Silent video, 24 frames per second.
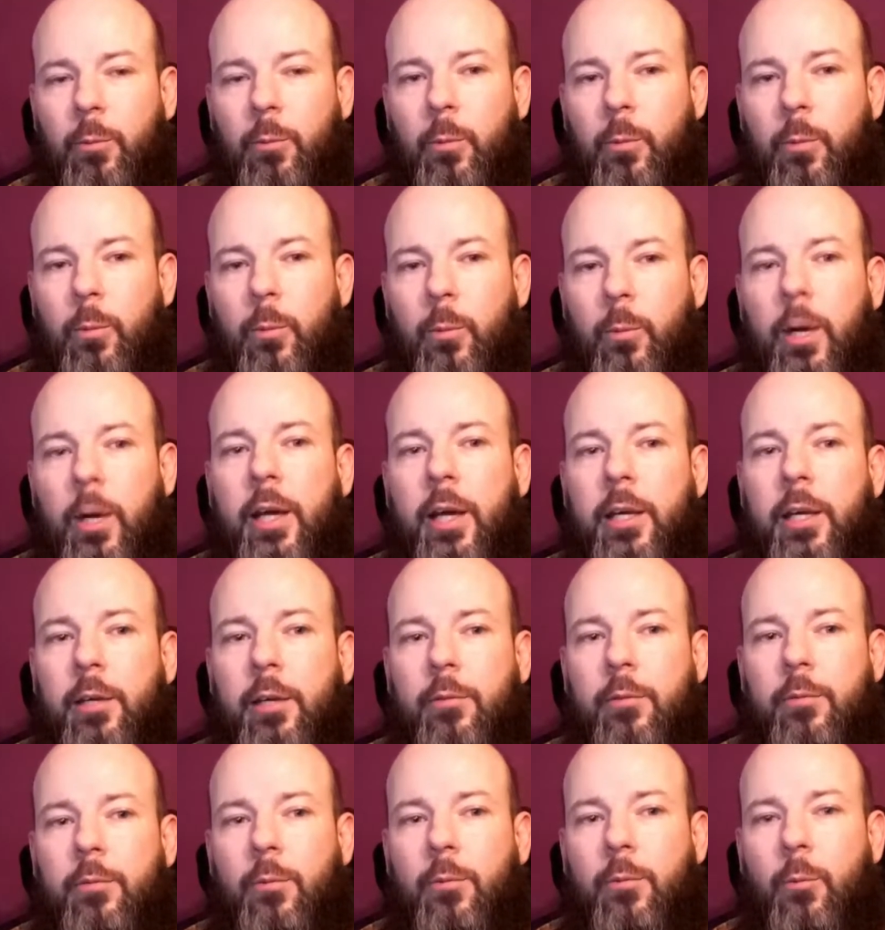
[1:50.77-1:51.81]
why
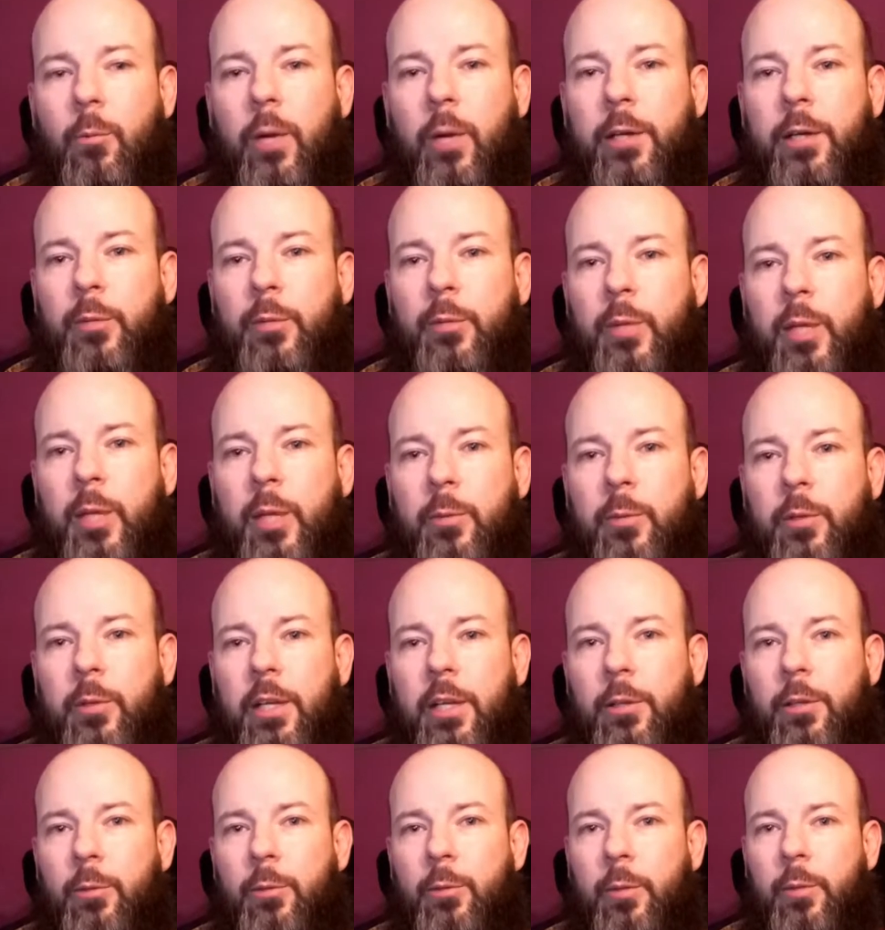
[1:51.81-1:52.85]
do people
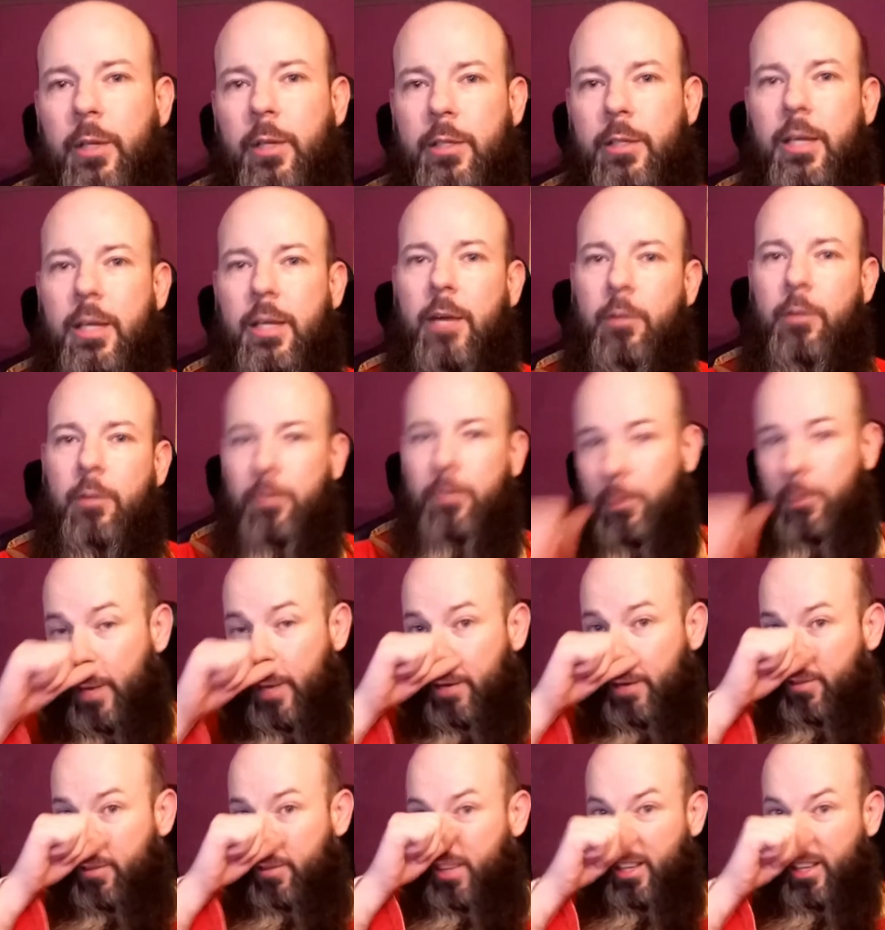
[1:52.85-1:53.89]
end up with this narrow view
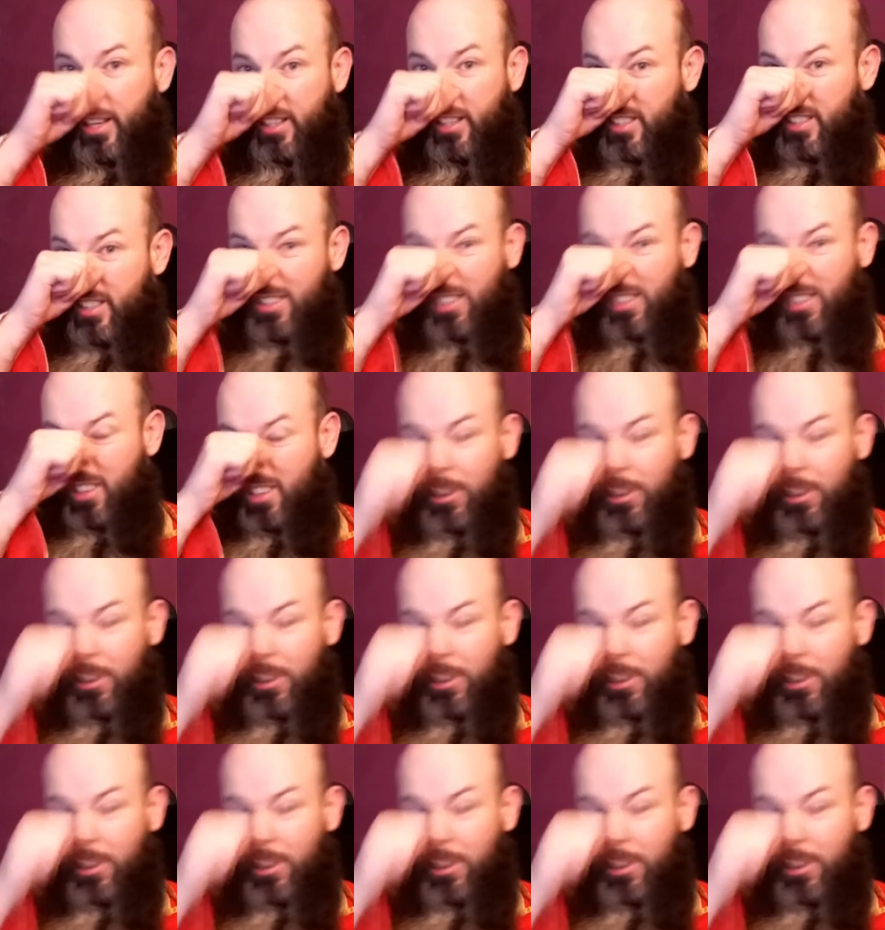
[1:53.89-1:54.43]
about things?